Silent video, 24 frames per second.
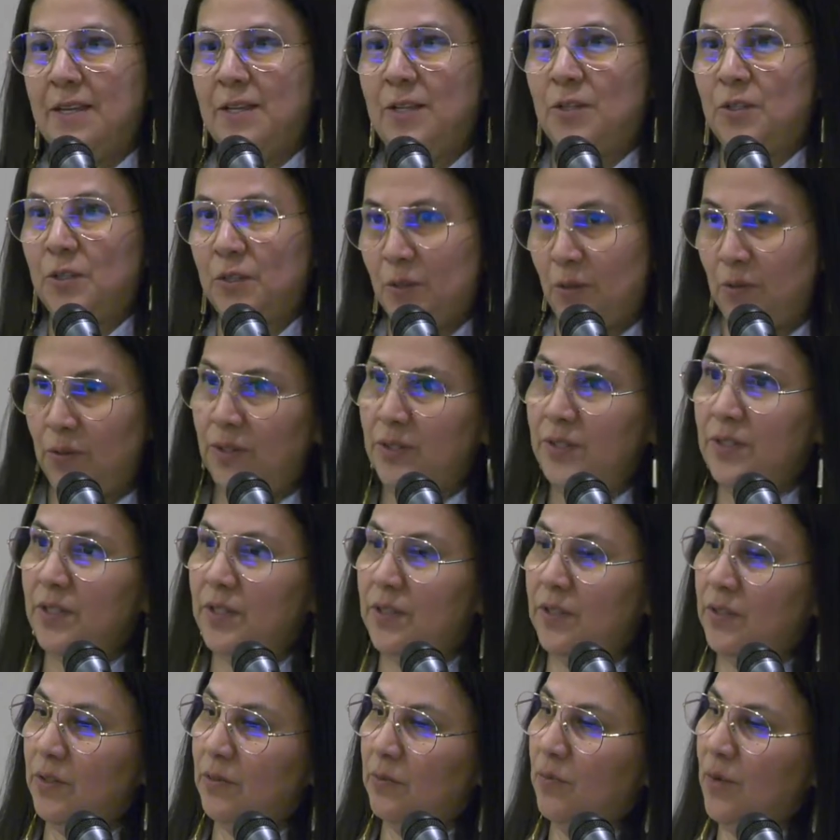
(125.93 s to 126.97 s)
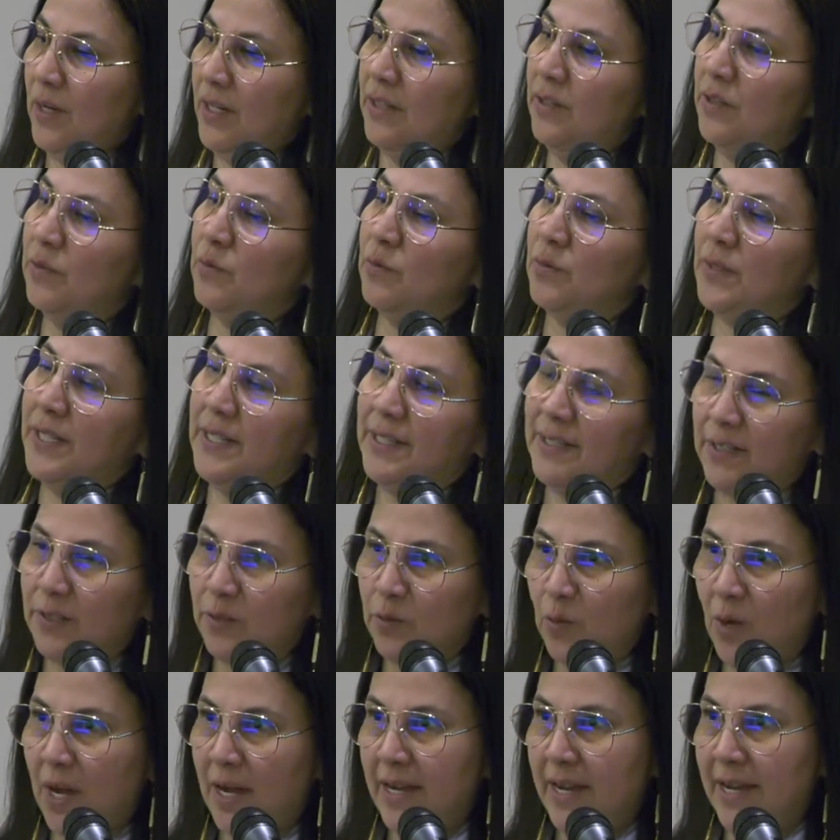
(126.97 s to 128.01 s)
And so this is one of the reasons
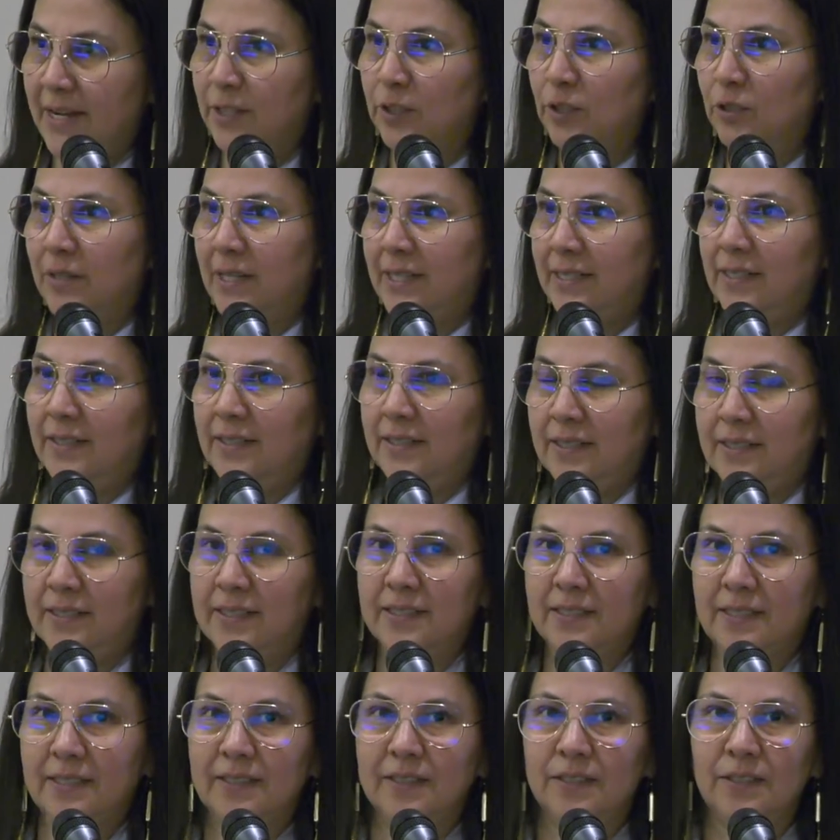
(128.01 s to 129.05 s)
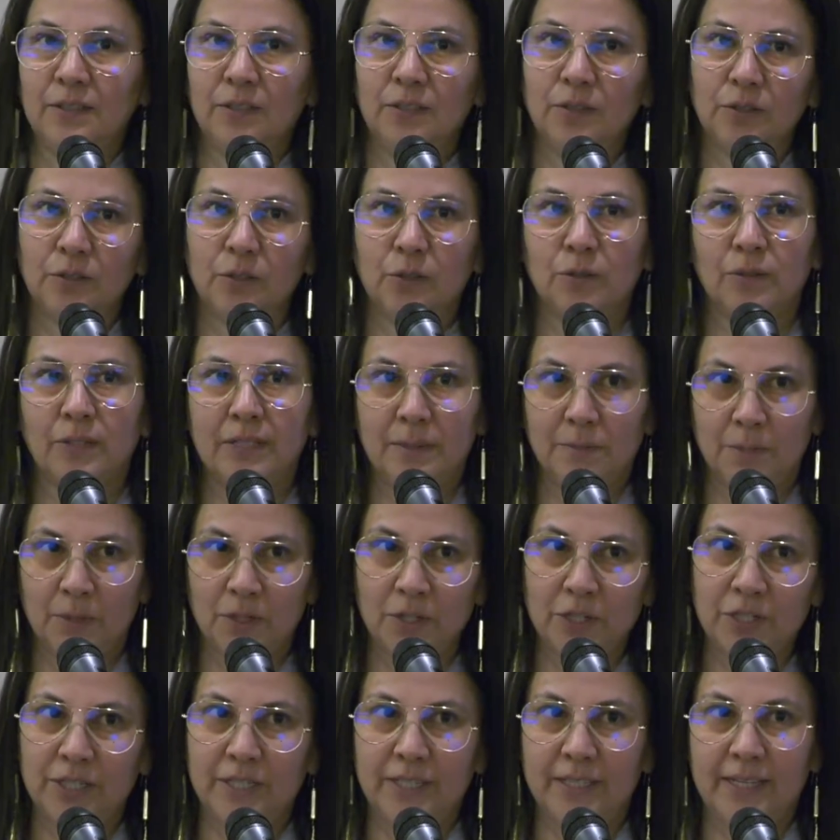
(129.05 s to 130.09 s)
why I created this Cree
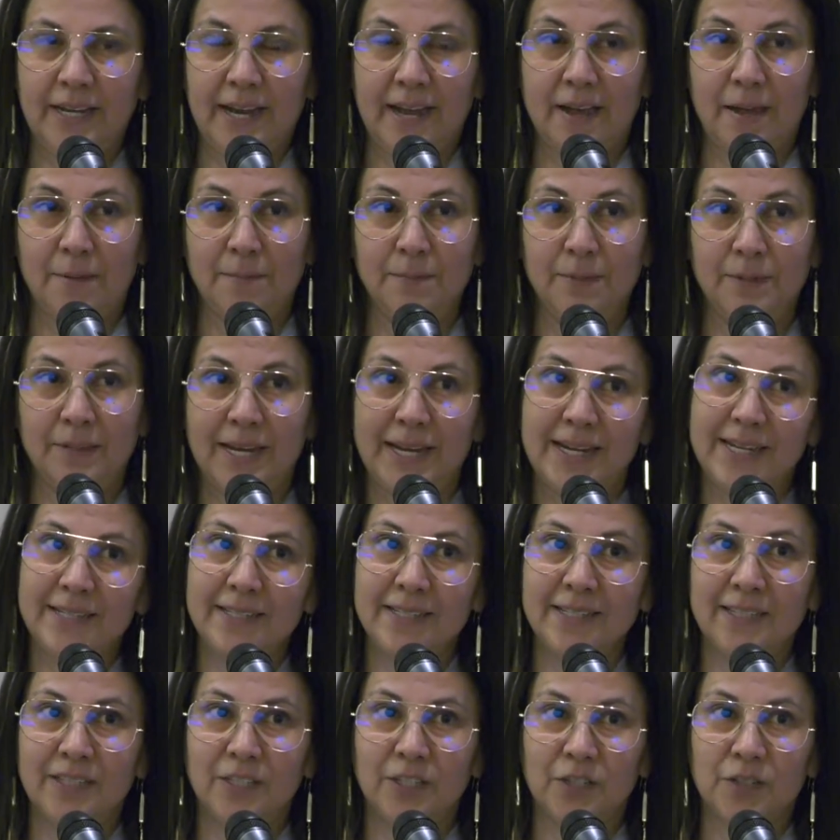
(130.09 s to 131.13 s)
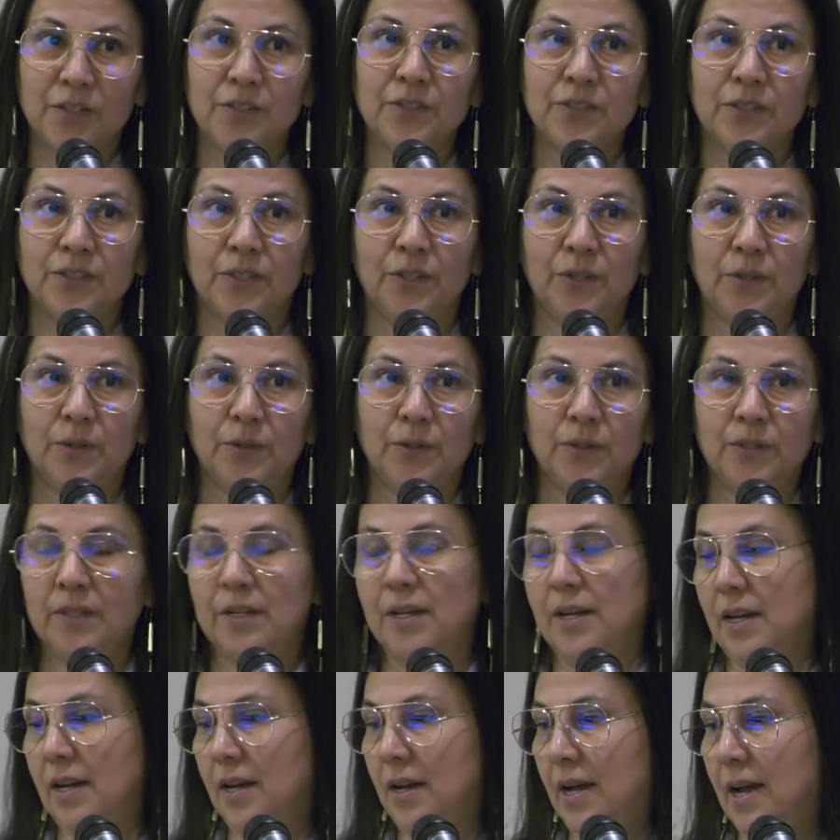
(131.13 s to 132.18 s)
immersion camp 18 years ago.
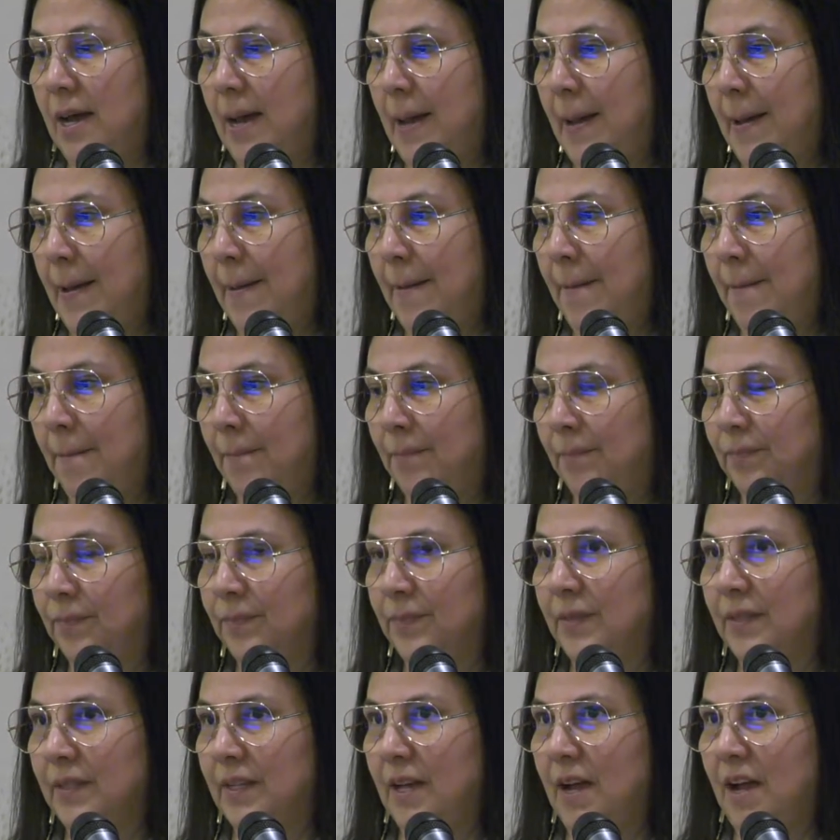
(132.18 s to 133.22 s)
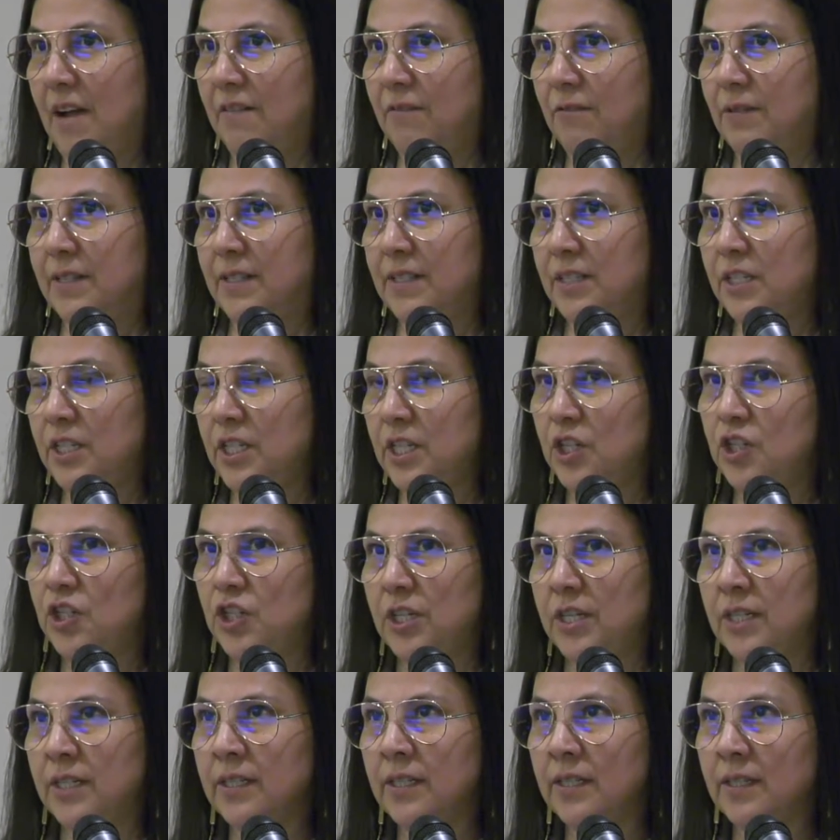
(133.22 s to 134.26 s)
I was
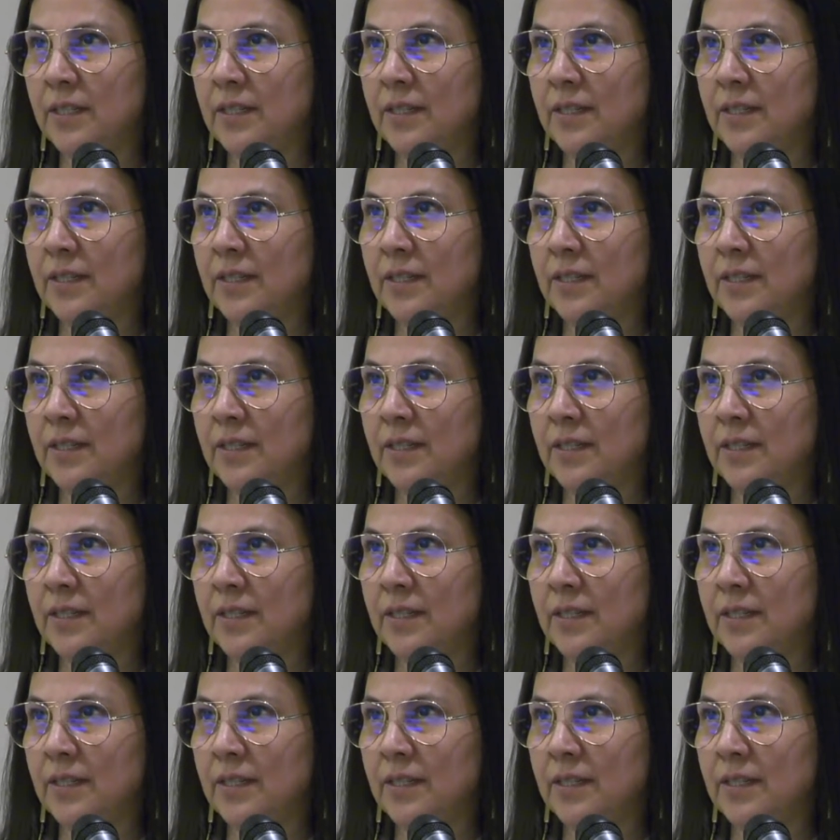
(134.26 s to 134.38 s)
teaching